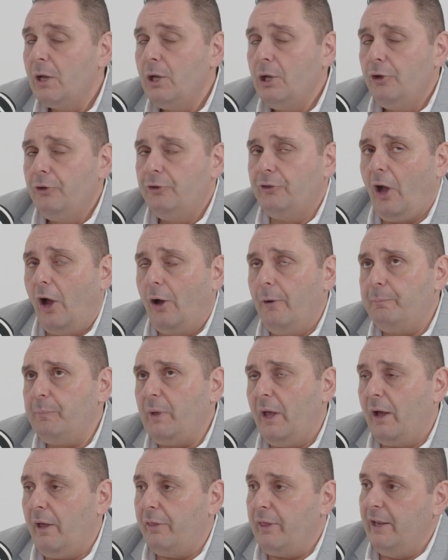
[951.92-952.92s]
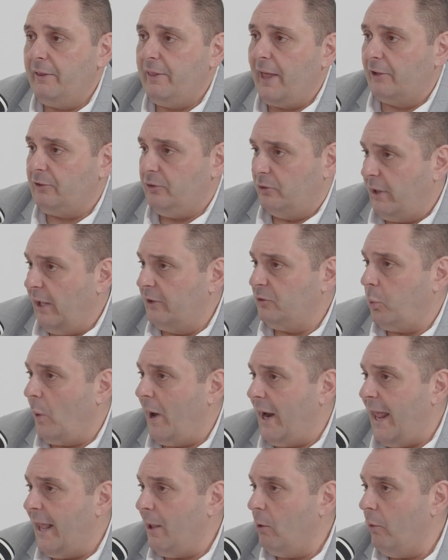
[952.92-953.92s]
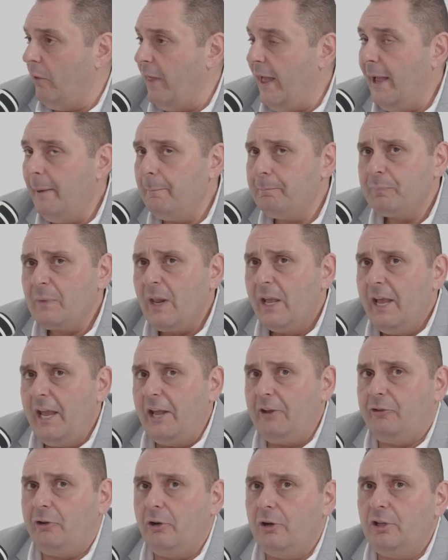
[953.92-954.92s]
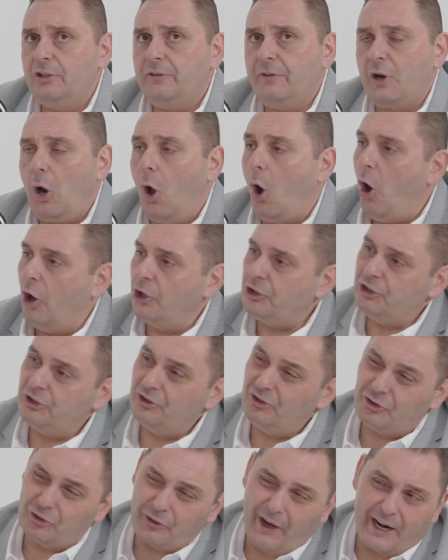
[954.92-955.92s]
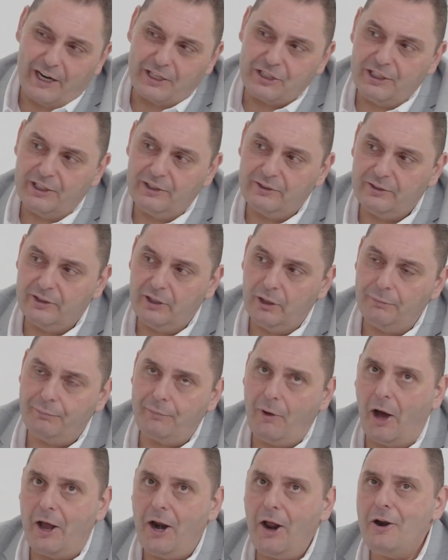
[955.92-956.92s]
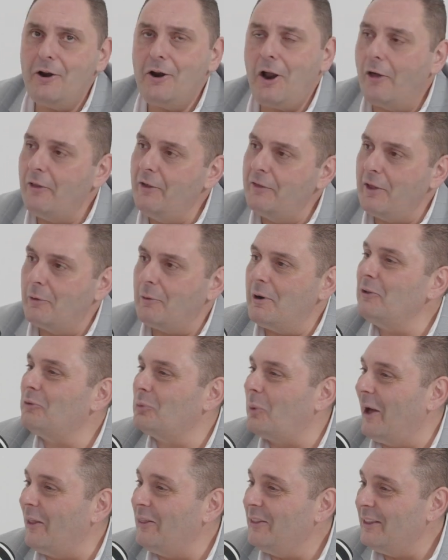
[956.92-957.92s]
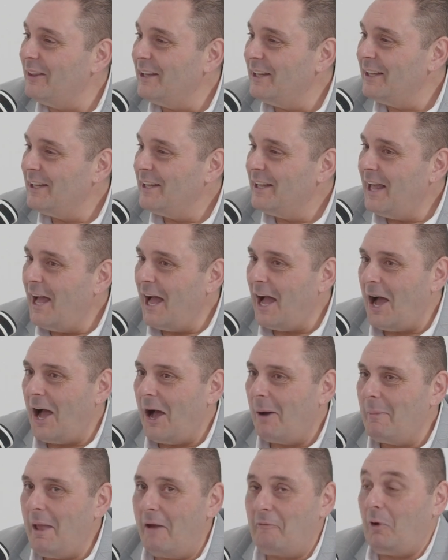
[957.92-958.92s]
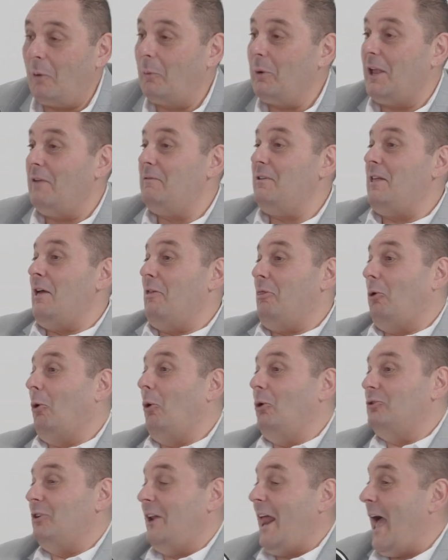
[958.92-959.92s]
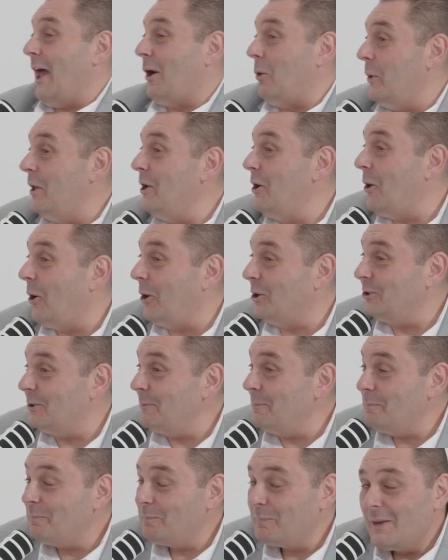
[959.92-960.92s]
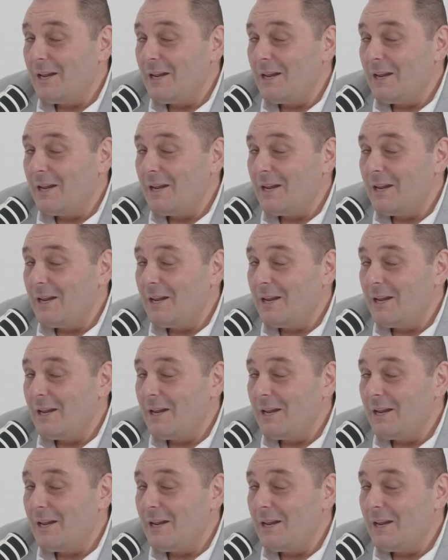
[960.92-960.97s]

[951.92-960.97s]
So I think that's one angle there. In terms of an auction strategy itself, I don't know that there is one. Everyone will give you their thoughts on how to win at auction.